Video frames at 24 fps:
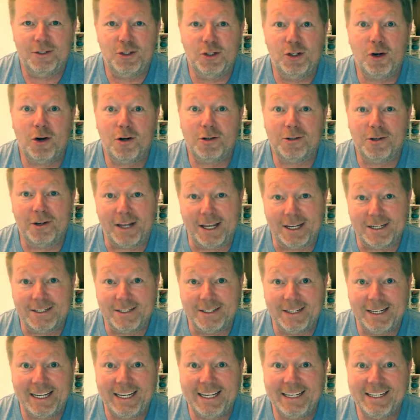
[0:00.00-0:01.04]
Short
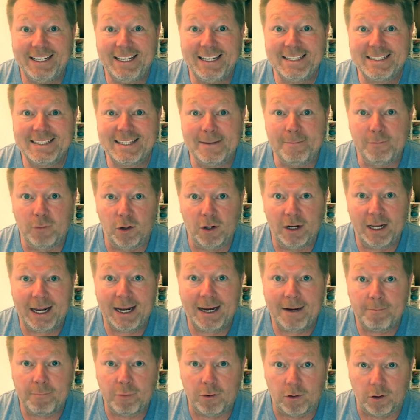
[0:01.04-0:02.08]
connection in Istanbul
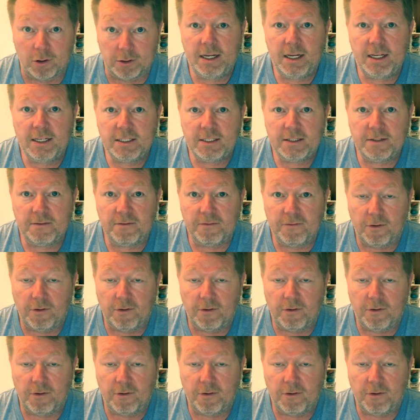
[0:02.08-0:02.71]
Airport is